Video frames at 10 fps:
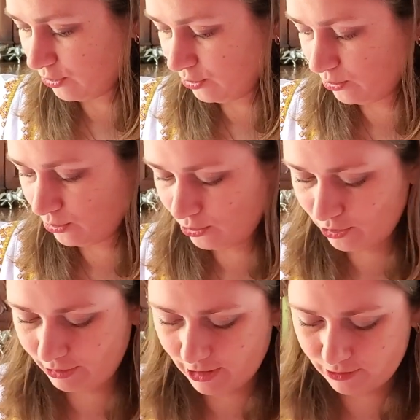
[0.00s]
you,
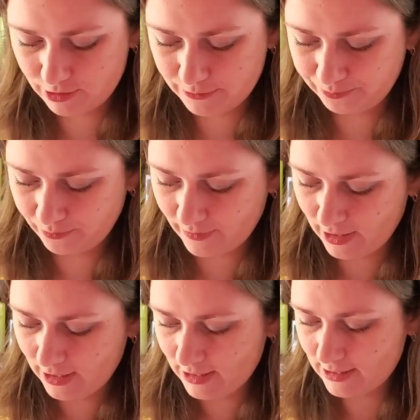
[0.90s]
crinkles,
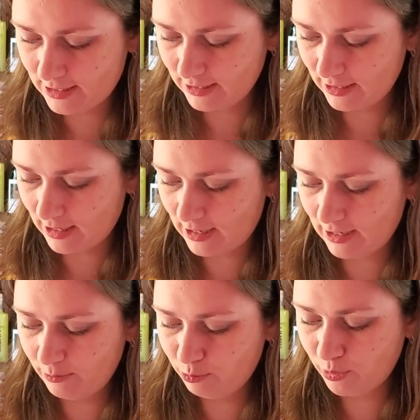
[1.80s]
that
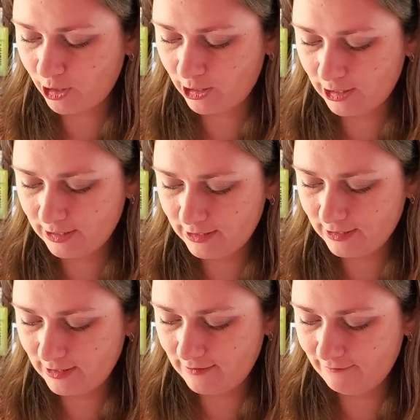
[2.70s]
I
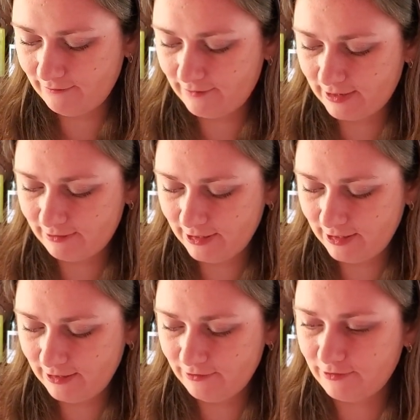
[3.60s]
bought a
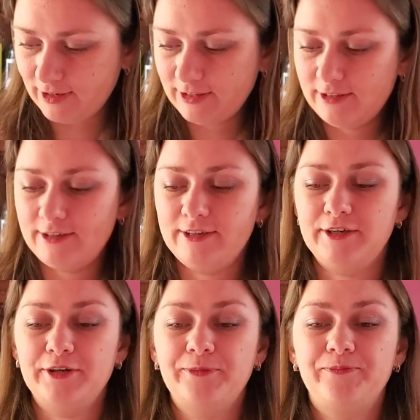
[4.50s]
very fun
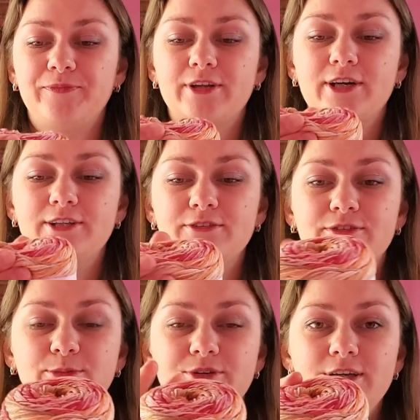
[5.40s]
cotton
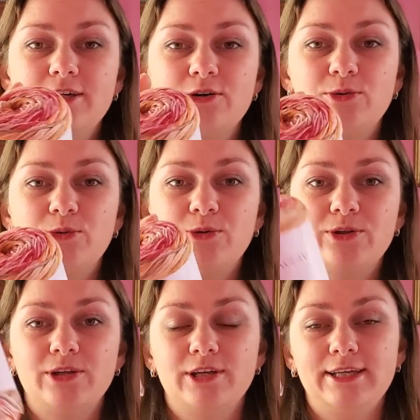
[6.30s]
fabric
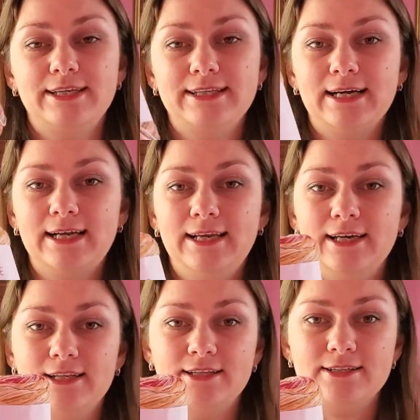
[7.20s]
on
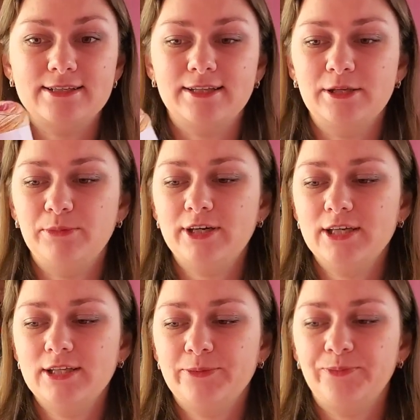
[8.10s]
Italian Sunday
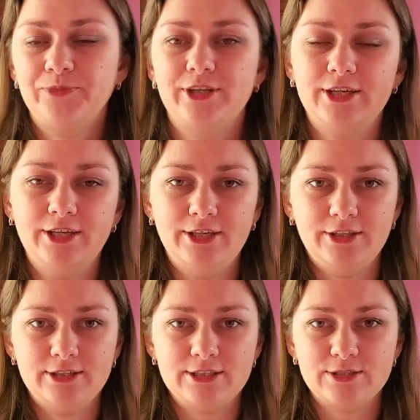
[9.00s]
market. Here
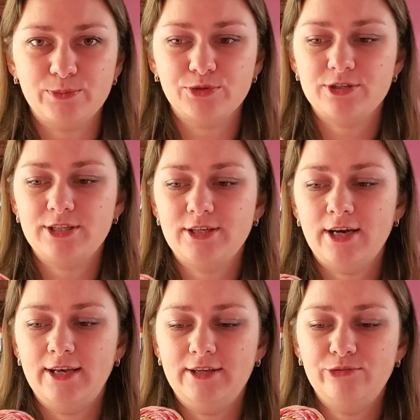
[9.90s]
in the small city
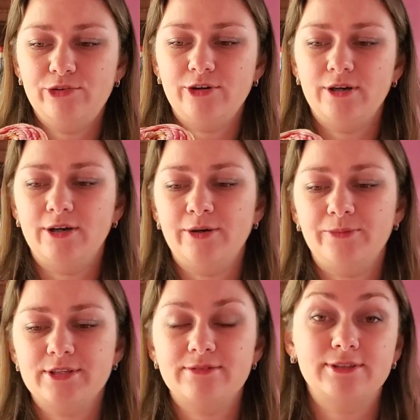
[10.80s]
I live,
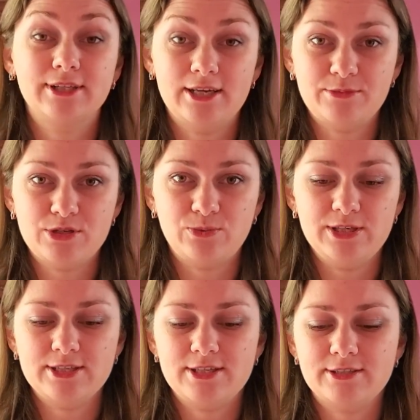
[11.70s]
several times a
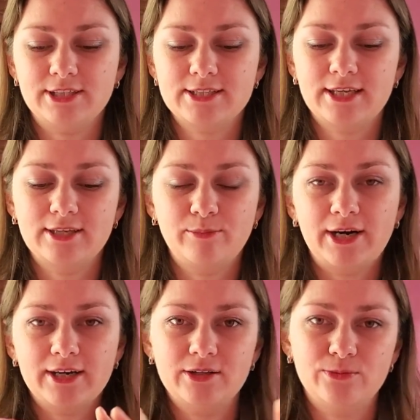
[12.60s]
week there is like Sunday
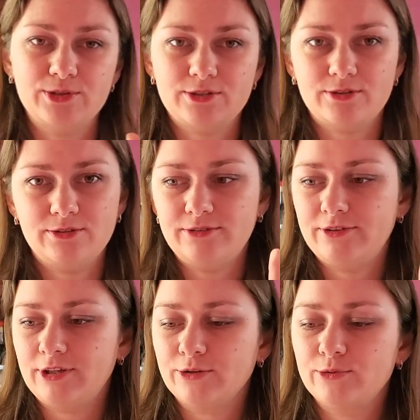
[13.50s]
market with
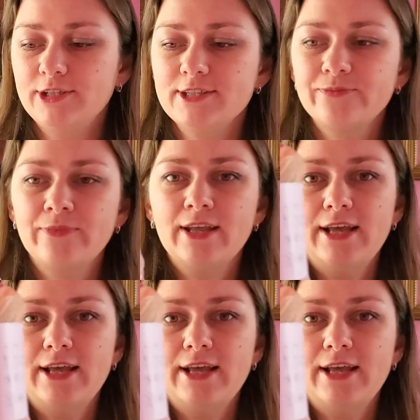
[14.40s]
different goodies.